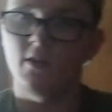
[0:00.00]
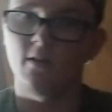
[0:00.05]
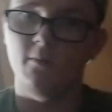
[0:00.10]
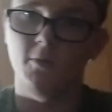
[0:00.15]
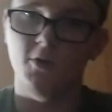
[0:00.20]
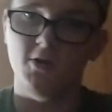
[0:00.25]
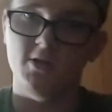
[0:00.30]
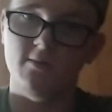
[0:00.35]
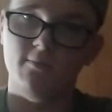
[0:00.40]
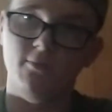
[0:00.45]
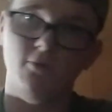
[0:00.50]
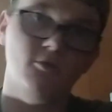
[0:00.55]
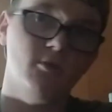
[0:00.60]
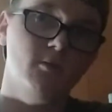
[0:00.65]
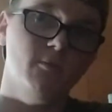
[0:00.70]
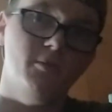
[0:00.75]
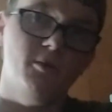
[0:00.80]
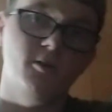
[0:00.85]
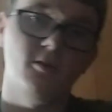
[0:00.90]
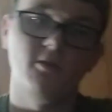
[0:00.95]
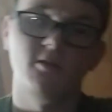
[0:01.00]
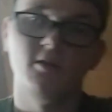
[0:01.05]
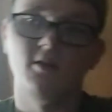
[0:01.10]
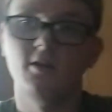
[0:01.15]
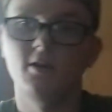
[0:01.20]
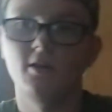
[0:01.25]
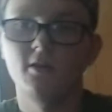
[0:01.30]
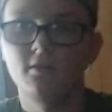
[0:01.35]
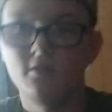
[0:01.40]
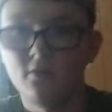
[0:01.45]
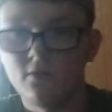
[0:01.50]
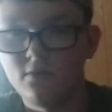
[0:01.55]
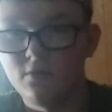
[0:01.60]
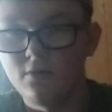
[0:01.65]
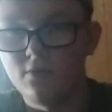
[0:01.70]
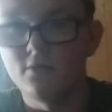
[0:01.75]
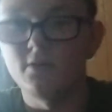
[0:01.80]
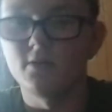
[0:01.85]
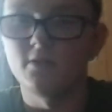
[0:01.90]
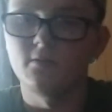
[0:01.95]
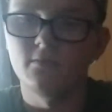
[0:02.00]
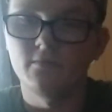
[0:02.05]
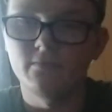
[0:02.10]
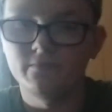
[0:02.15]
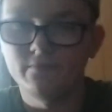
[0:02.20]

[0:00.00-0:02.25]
Most important part of the gun, don't lose it.